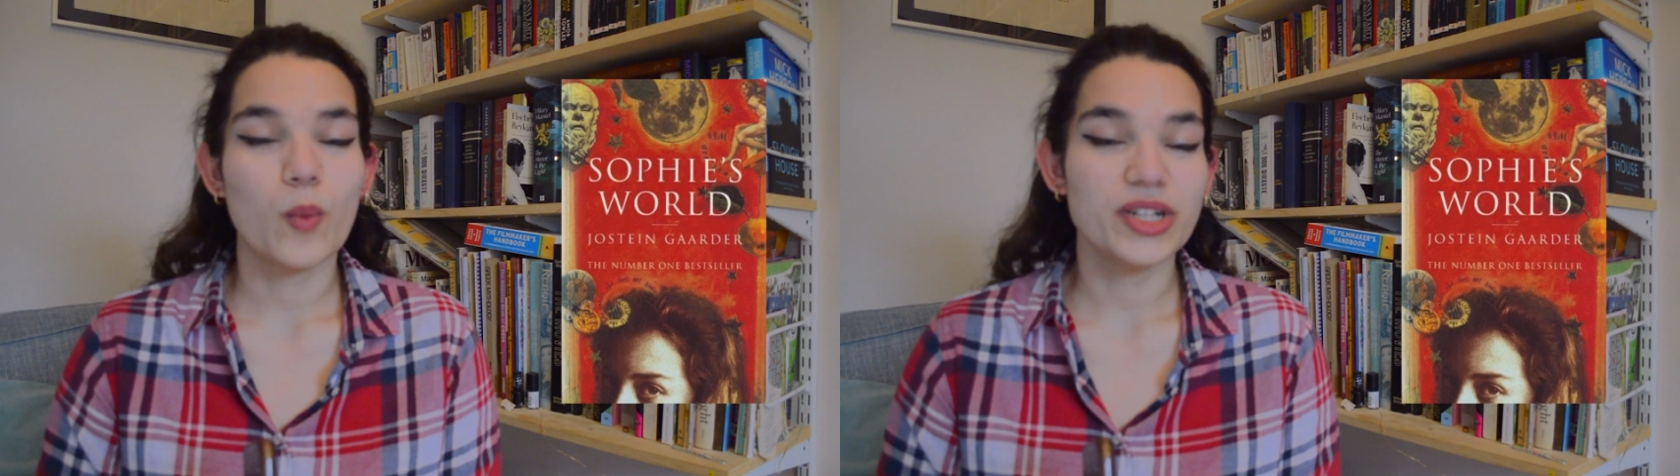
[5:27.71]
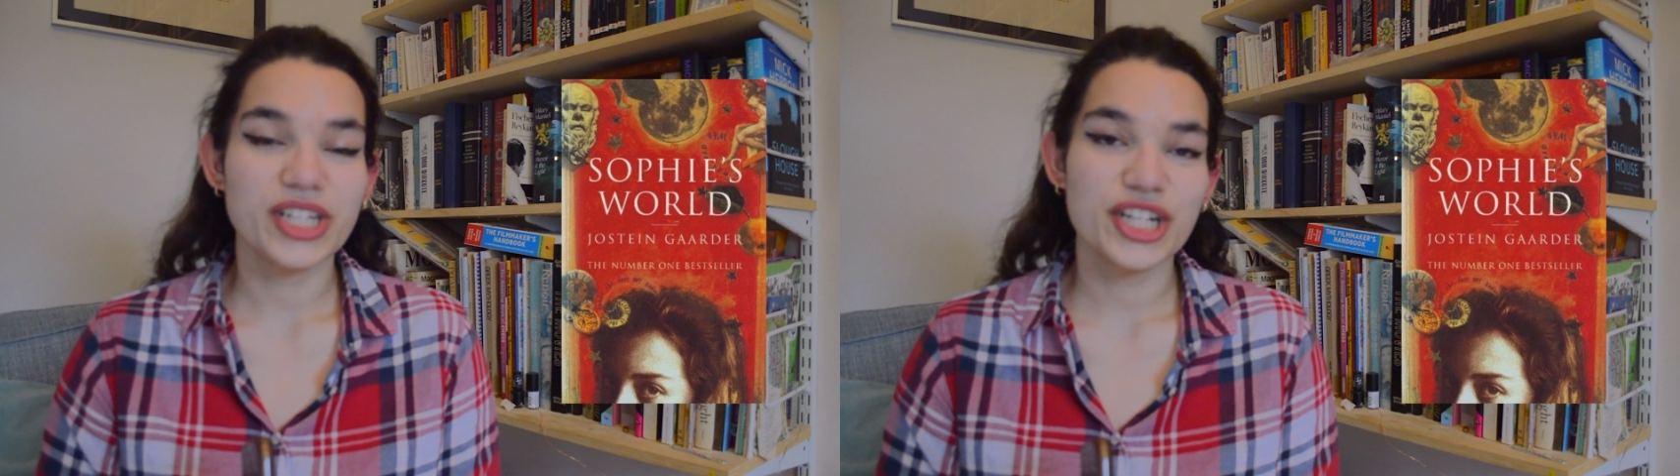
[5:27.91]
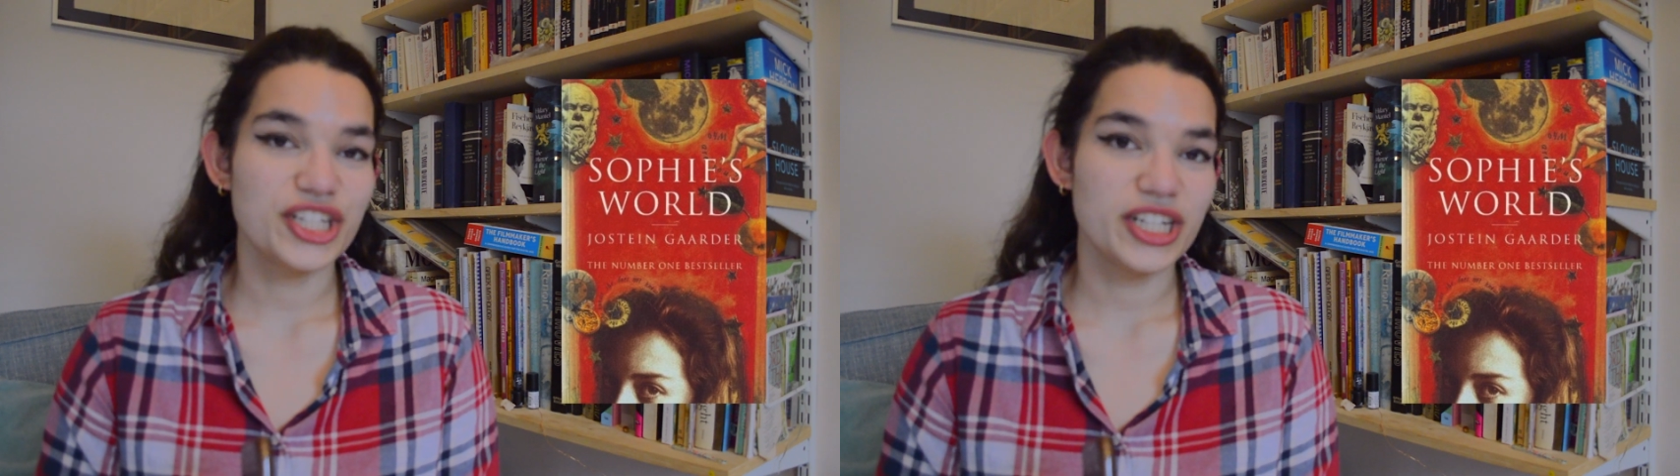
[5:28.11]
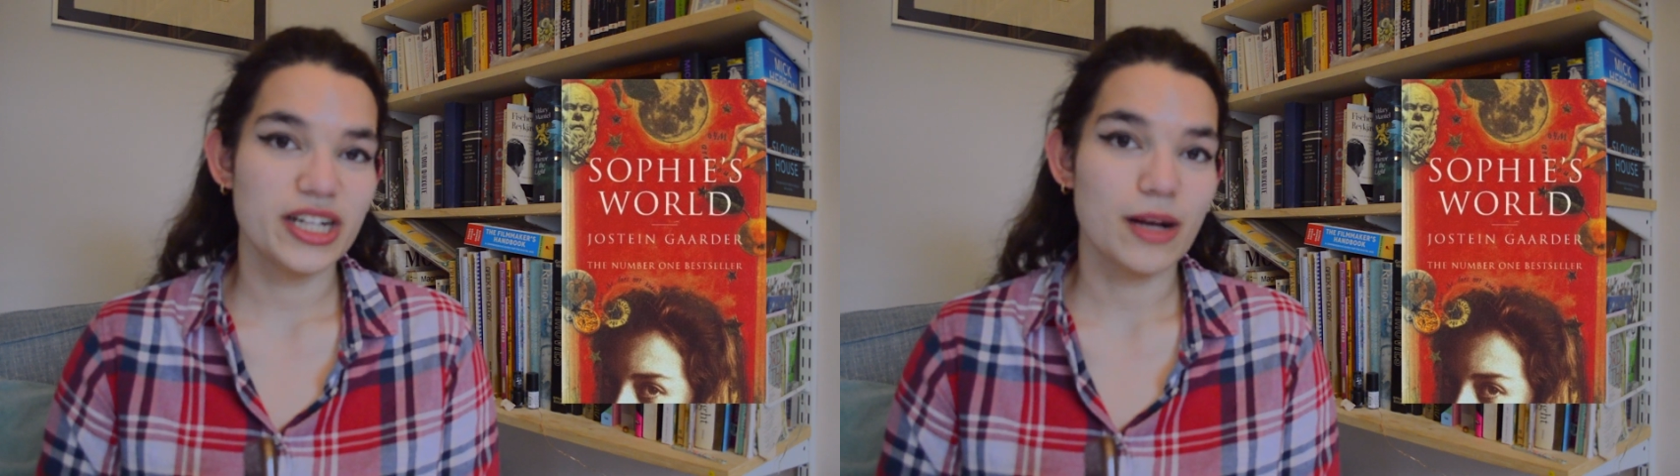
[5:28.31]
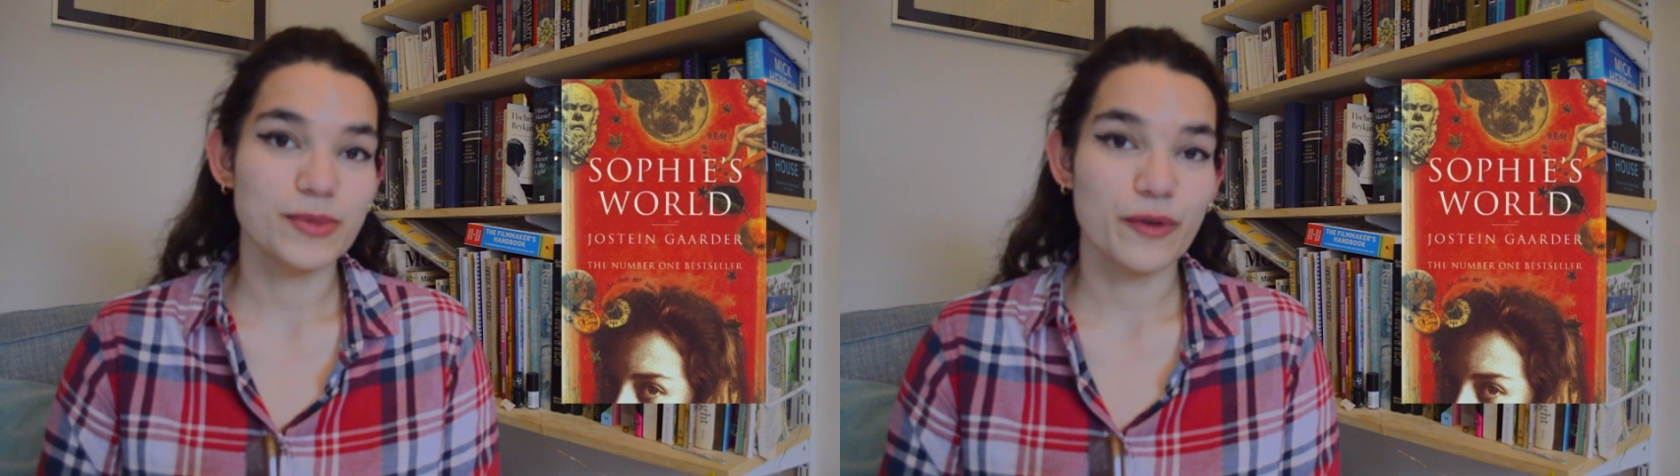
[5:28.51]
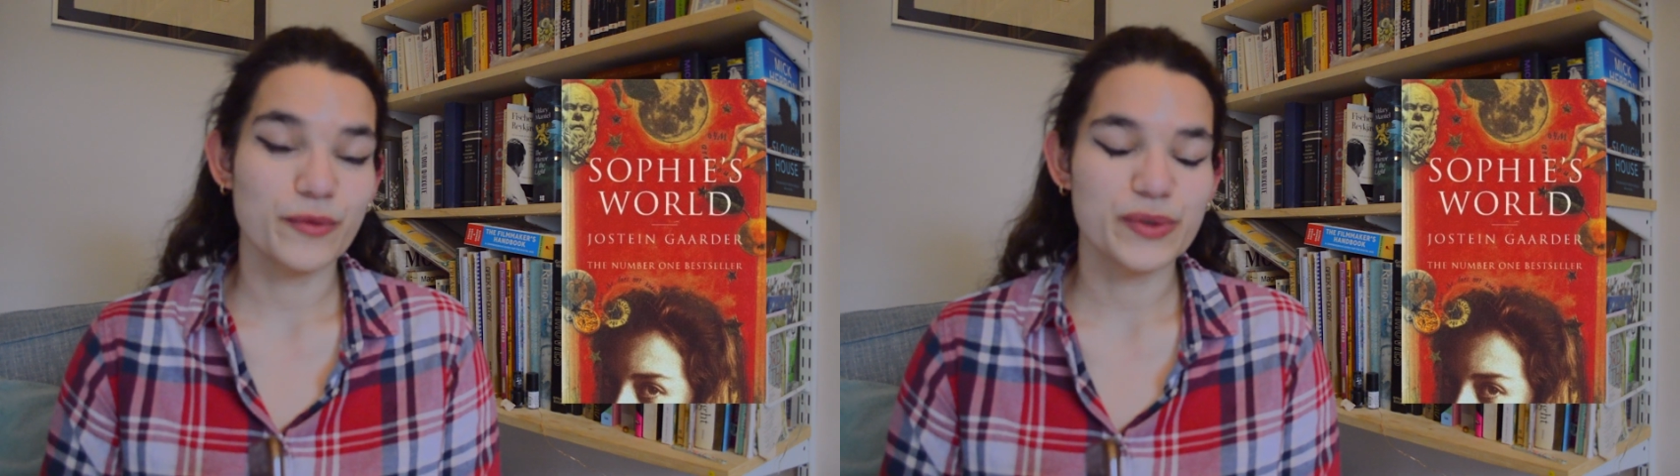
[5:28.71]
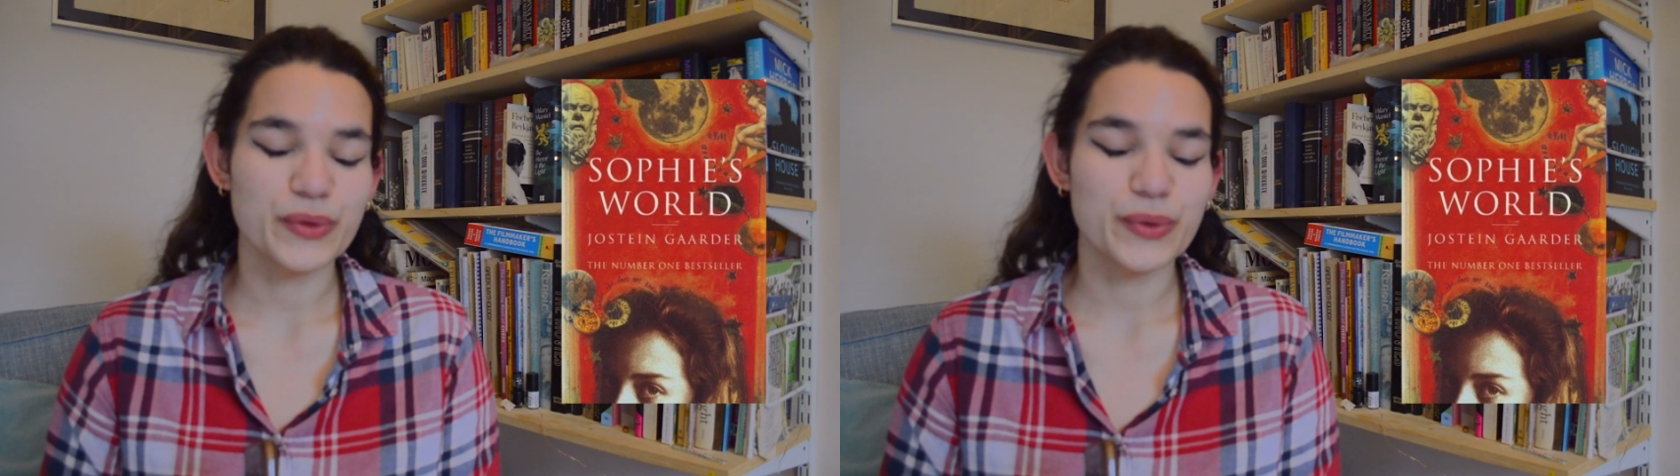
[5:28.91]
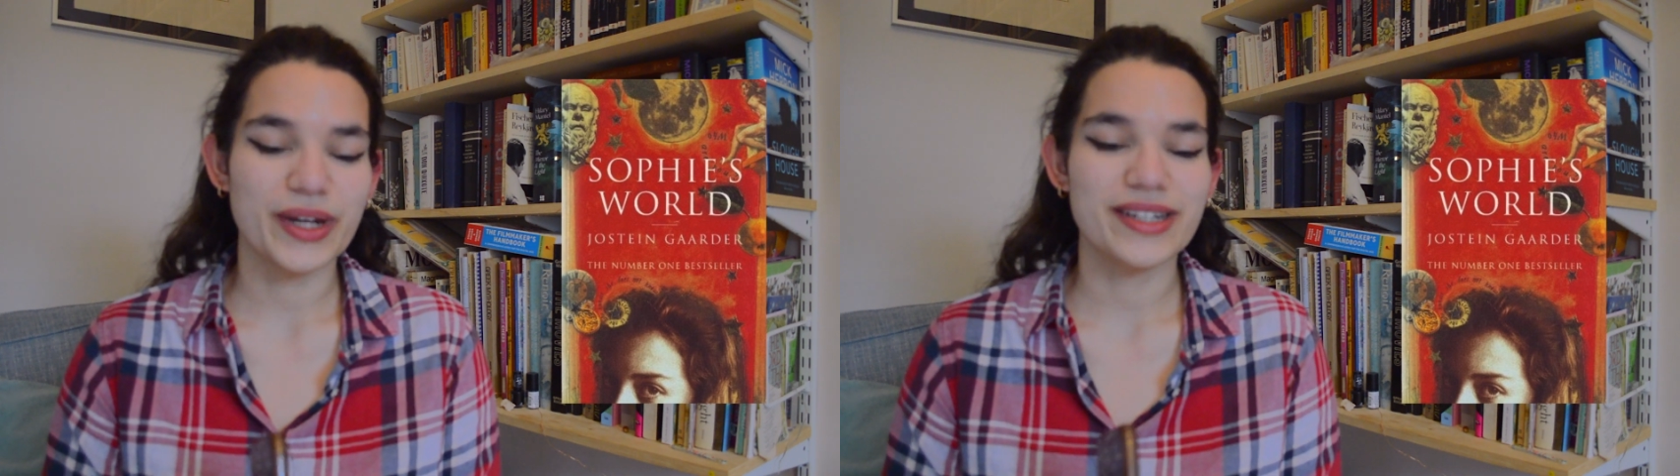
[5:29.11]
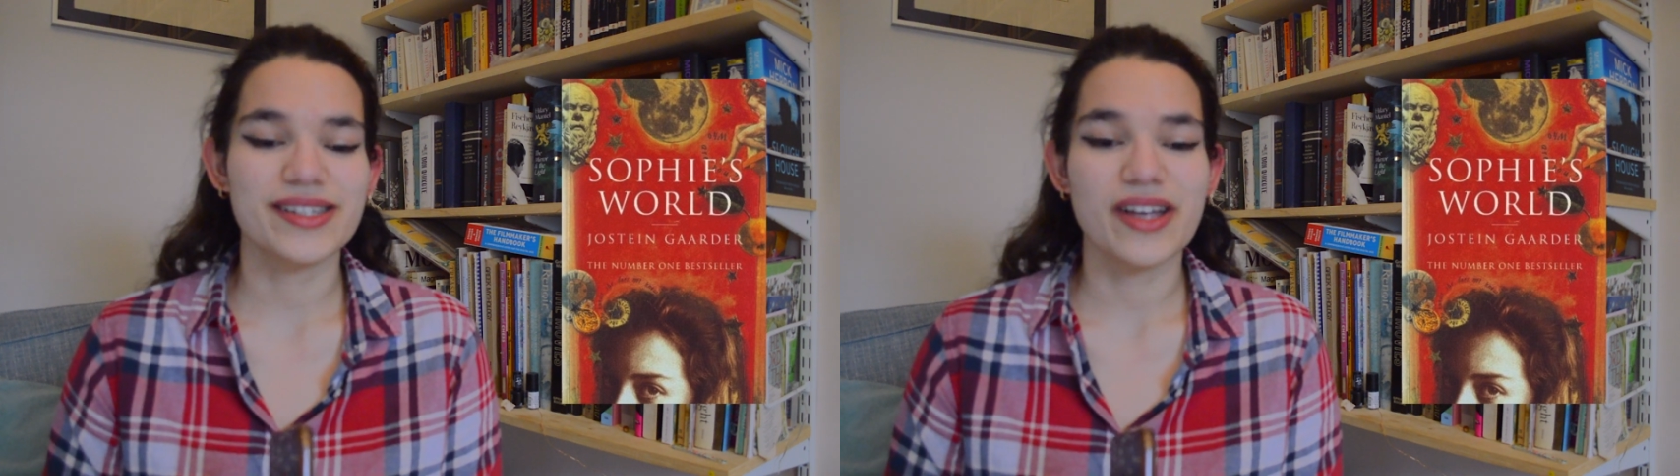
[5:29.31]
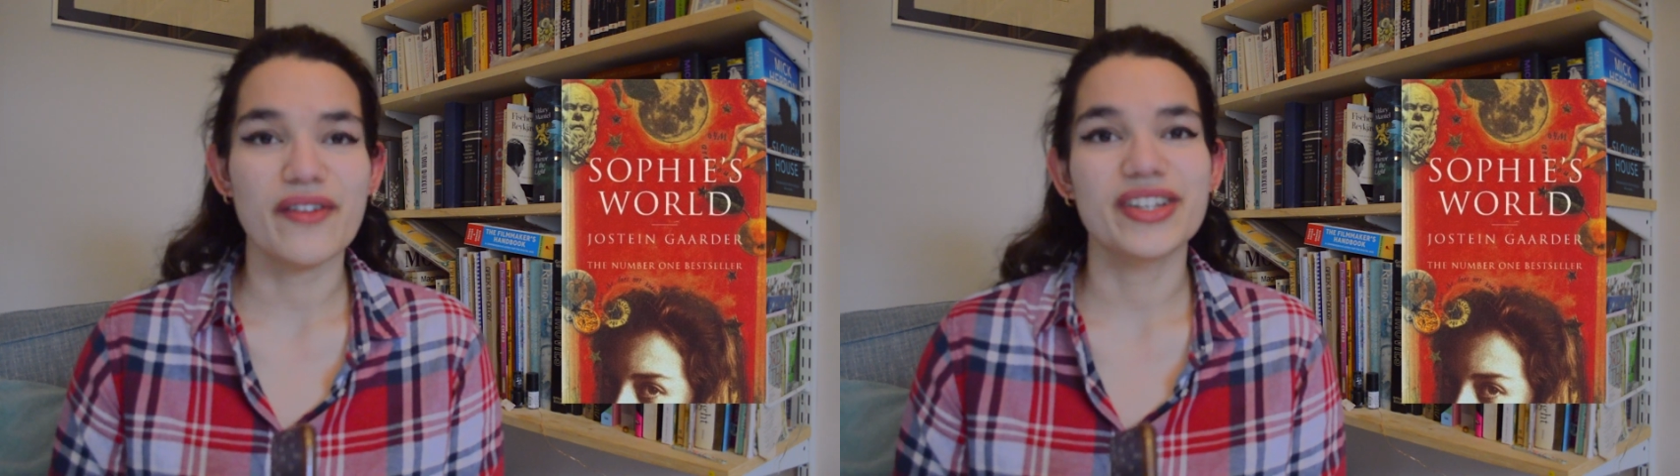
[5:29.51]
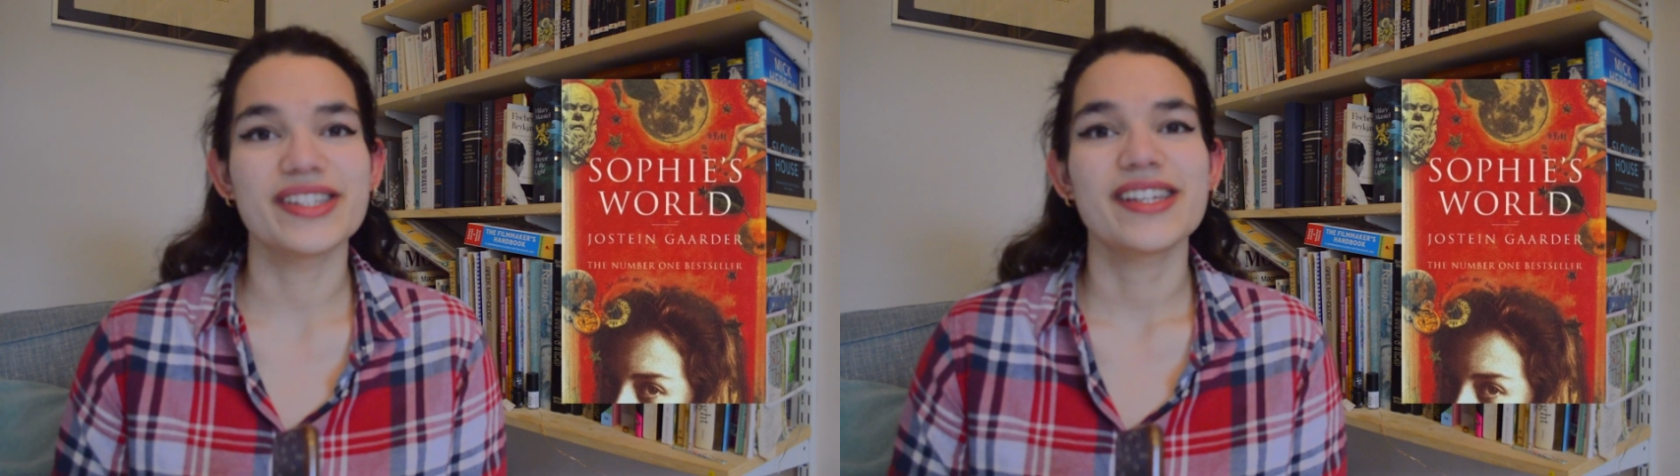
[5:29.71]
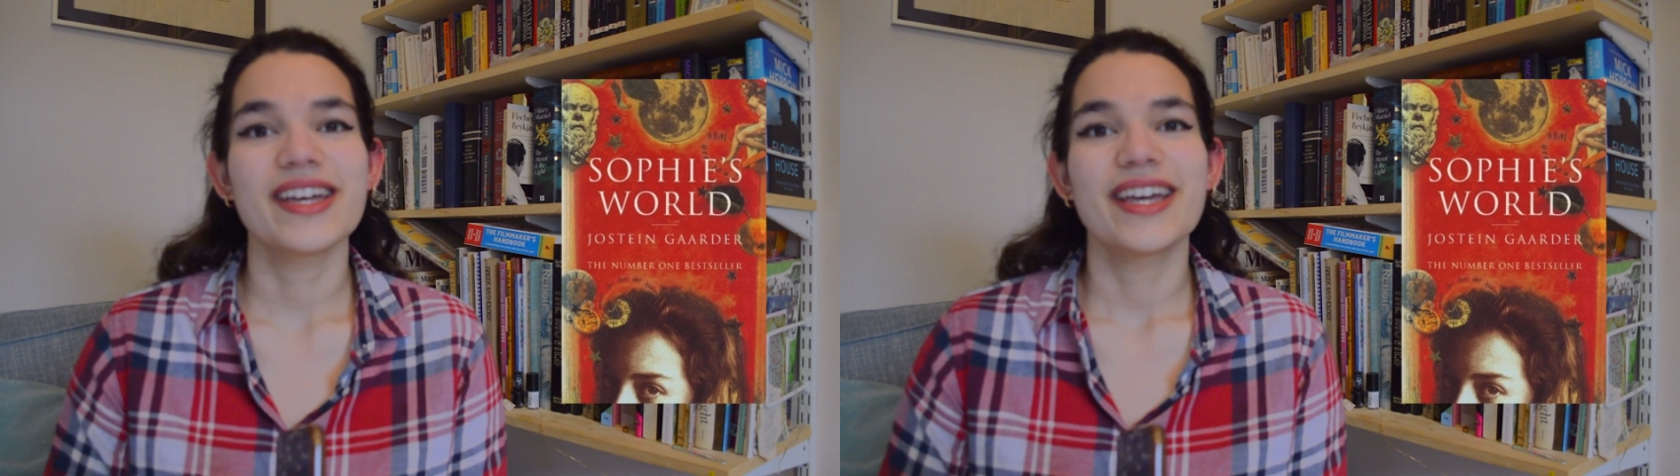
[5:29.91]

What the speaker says: One day she comes home from school and discovers